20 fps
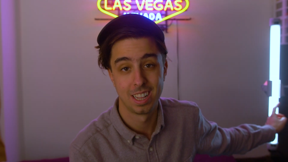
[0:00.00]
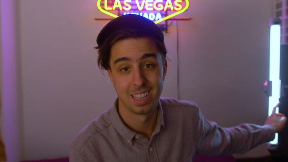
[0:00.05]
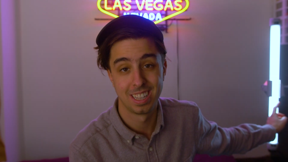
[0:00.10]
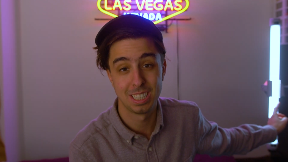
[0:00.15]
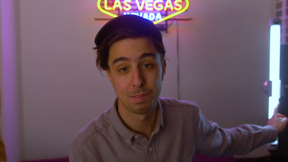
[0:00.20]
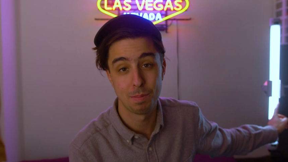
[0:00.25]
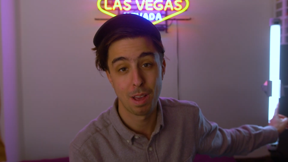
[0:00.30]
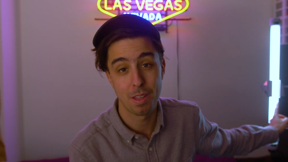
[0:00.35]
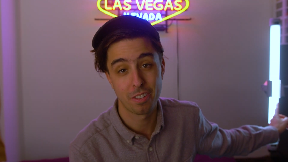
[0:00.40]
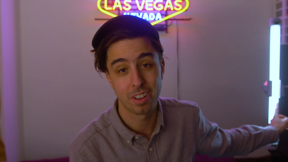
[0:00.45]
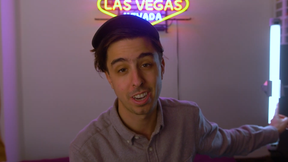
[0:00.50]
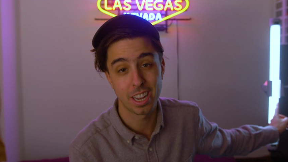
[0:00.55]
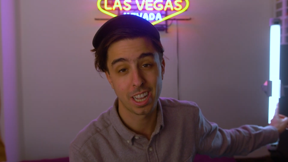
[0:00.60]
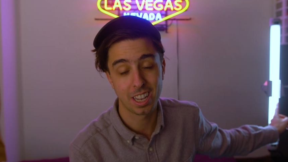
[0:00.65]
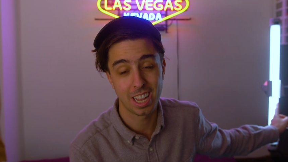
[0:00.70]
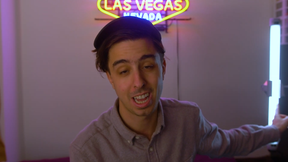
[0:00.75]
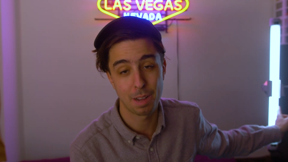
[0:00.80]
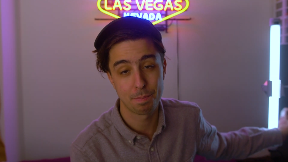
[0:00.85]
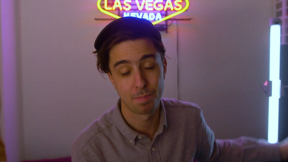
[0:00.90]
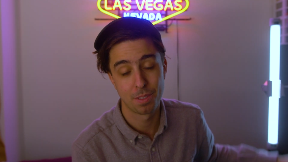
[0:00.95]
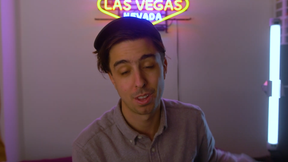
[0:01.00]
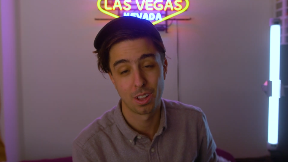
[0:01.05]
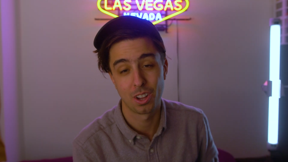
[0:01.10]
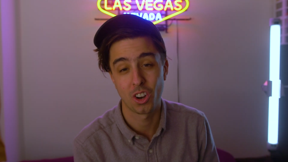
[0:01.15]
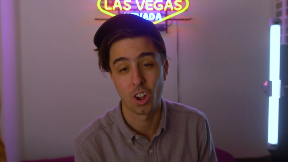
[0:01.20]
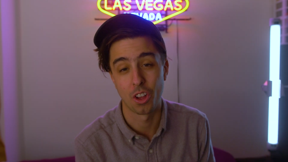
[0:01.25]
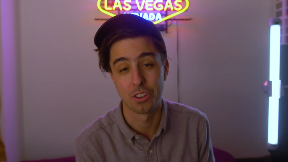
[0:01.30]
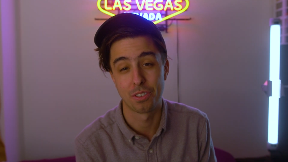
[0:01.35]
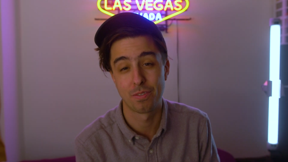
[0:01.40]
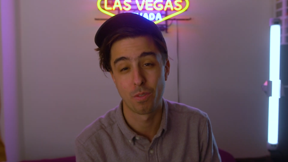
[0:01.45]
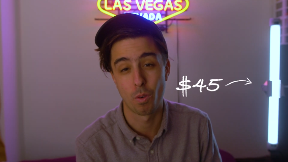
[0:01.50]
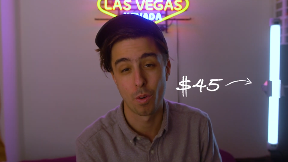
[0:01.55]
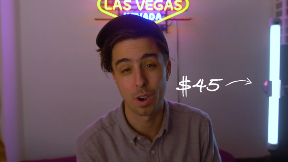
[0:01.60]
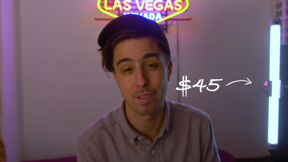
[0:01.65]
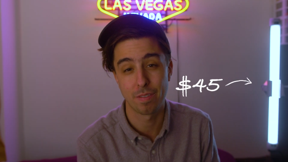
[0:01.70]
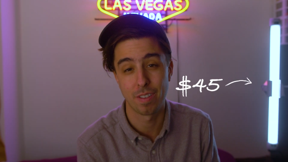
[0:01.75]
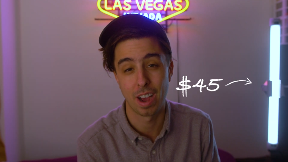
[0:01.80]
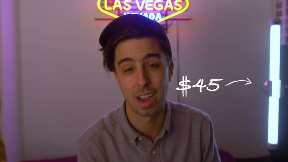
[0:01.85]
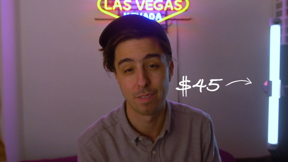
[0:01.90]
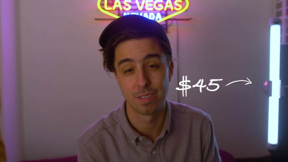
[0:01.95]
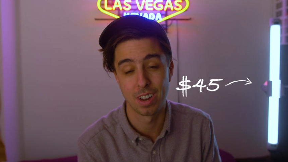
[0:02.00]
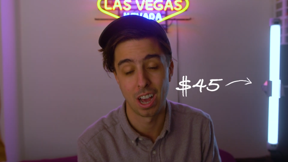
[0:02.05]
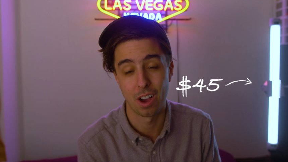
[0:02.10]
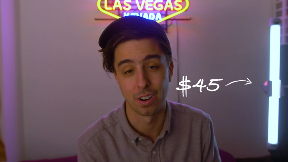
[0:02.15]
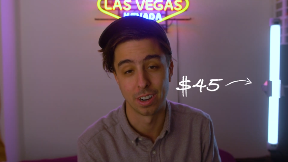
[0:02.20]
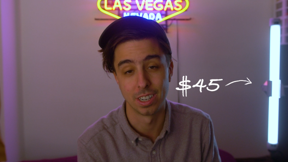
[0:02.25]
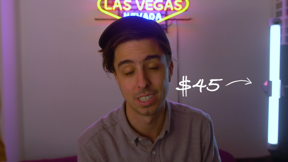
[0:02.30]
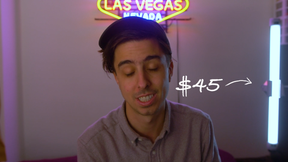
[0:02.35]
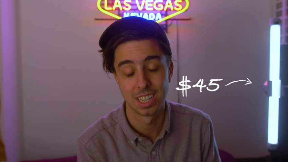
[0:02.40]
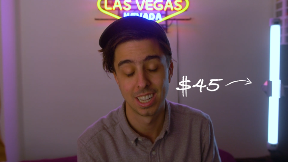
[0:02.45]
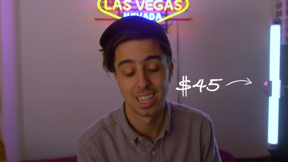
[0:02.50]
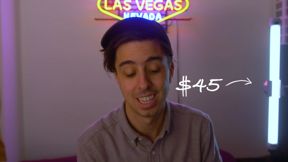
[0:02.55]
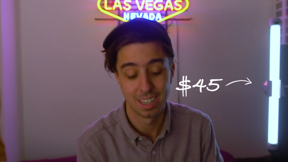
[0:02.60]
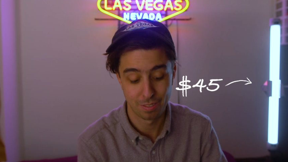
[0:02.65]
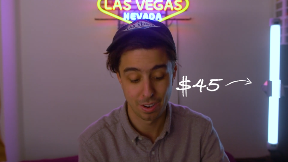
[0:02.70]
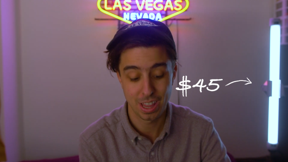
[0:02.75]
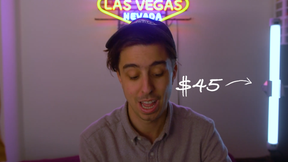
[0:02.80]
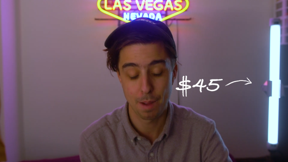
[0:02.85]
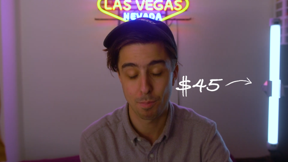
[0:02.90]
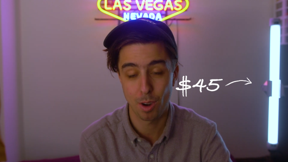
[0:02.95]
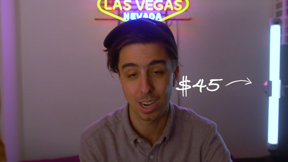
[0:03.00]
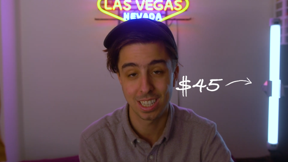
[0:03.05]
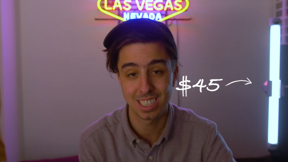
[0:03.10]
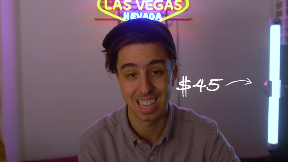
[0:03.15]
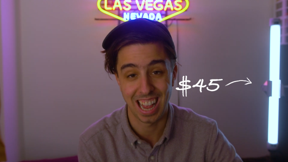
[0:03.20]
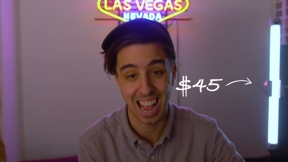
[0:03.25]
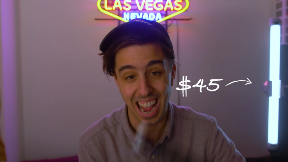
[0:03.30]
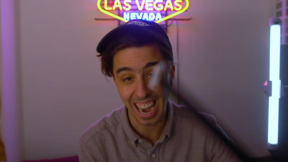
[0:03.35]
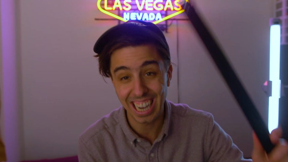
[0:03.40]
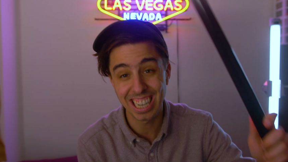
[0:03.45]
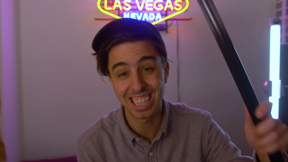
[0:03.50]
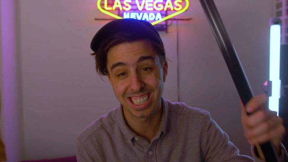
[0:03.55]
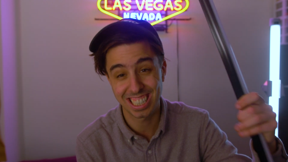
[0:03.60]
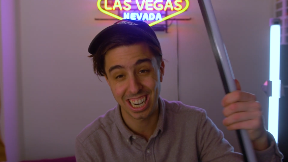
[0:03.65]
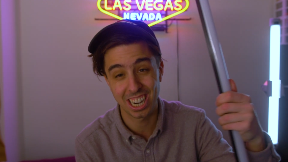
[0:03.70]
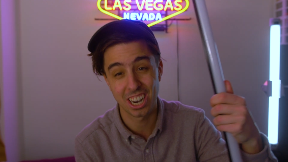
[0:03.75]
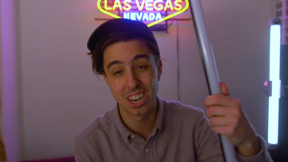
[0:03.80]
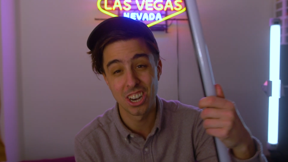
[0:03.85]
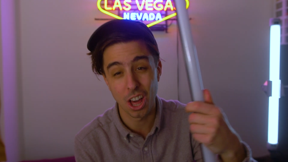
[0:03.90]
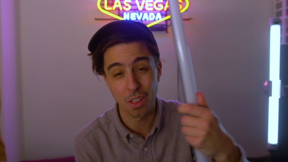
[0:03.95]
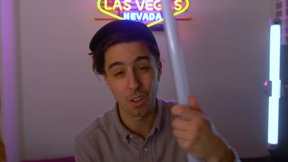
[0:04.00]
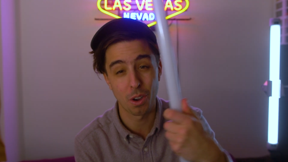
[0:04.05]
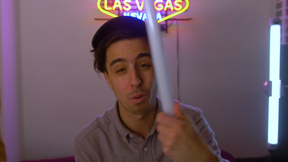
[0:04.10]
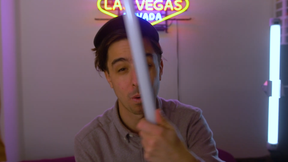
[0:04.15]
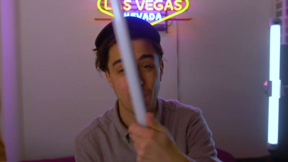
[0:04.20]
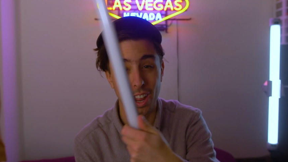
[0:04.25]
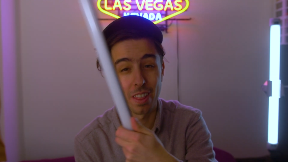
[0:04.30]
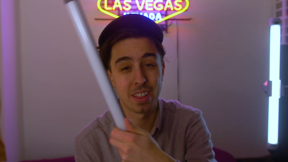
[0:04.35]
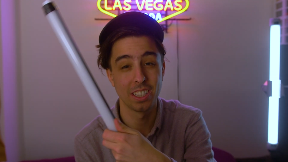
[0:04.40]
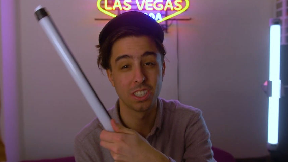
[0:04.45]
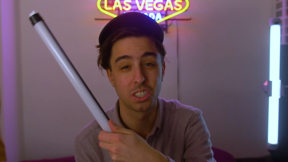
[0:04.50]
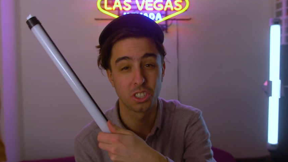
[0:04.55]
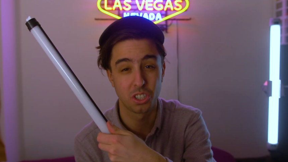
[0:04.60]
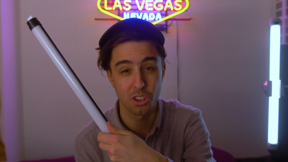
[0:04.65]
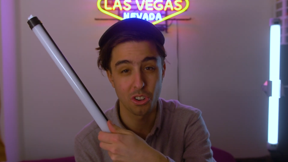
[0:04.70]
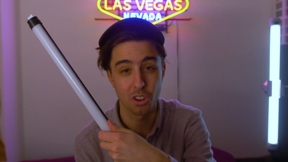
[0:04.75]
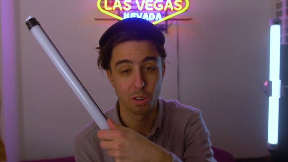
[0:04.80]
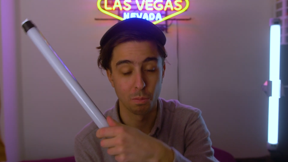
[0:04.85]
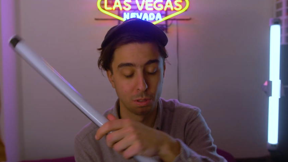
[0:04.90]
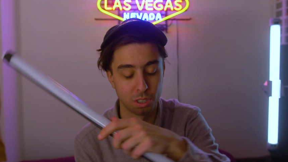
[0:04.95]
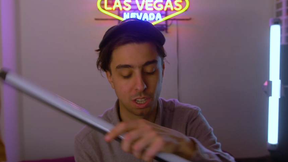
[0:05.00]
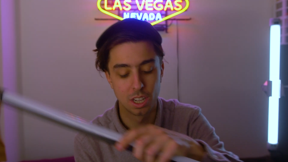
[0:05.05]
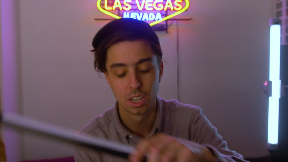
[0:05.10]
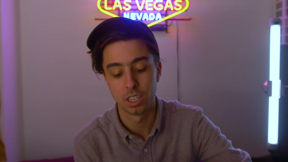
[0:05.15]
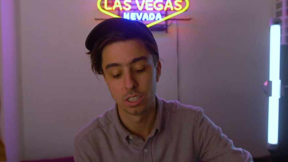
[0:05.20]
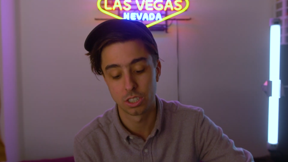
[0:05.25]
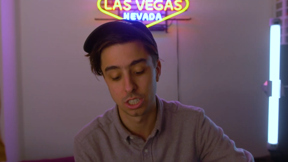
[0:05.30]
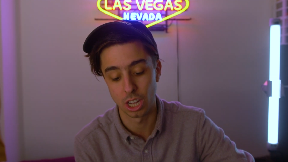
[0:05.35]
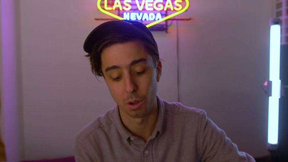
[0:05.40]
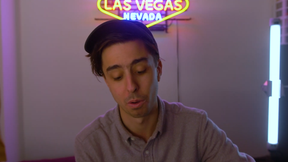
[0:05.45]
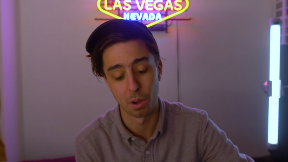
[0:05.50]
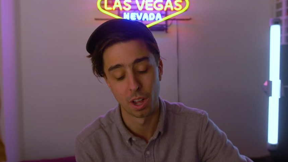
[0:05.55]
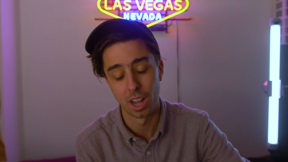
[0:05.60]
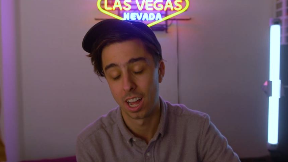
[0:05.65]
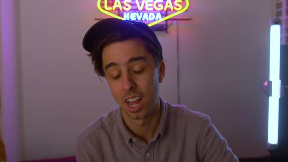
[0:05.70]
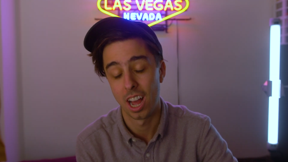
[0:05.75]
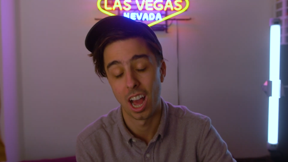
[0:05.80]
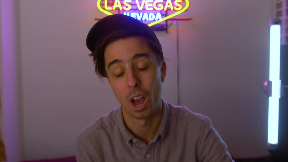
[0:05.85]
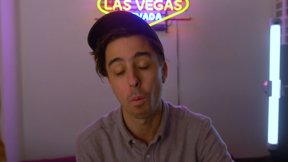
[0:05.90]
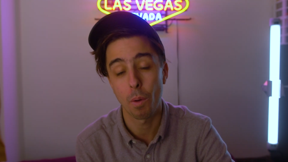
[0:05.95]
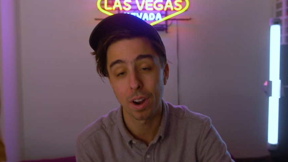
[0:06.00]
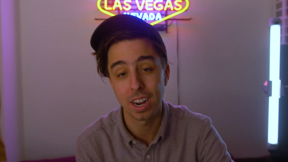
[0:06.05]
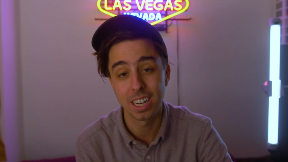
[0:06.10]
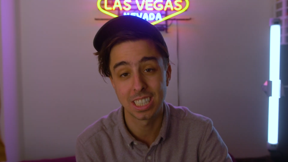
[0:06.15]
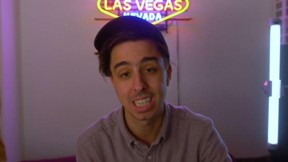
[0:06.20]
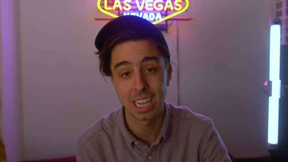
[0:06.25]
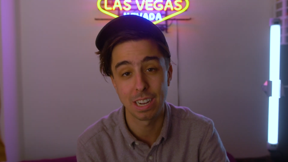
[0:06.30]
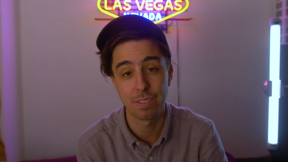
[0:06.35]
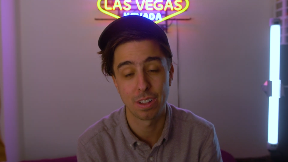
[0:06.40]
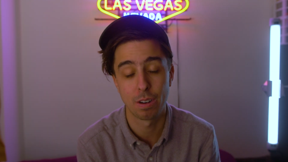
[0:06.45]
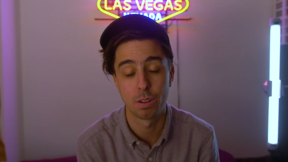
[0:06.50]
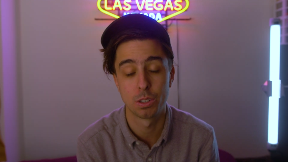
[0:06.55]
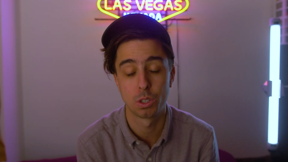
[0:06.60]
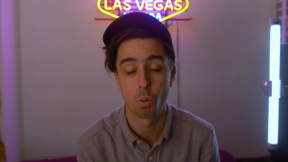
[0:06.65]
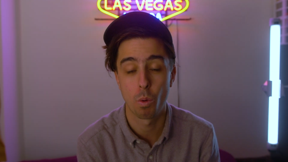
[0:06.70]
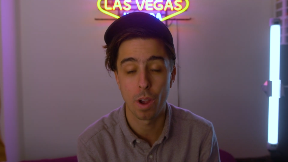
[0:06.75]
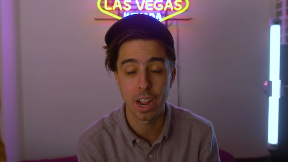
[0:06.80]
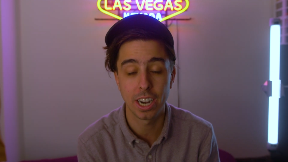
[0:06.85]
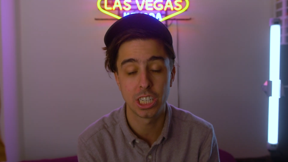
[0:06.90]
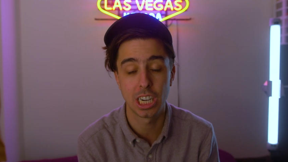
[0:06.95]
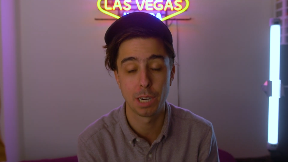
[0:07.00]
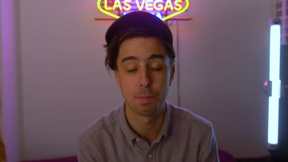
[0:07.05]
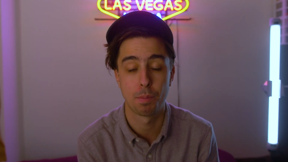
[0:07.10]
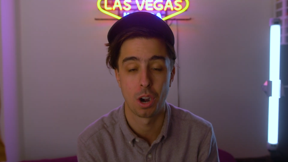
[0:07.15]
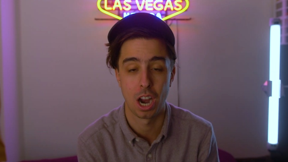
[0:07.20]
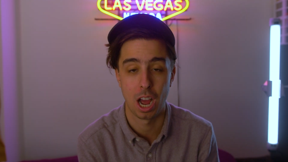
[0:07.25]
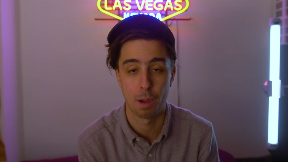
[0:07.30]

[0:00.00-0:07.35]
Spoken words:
This Mathlinic clamp costs $45. For that price, I can just get another one of these tubes. So I wanted to see if there was a way cheaper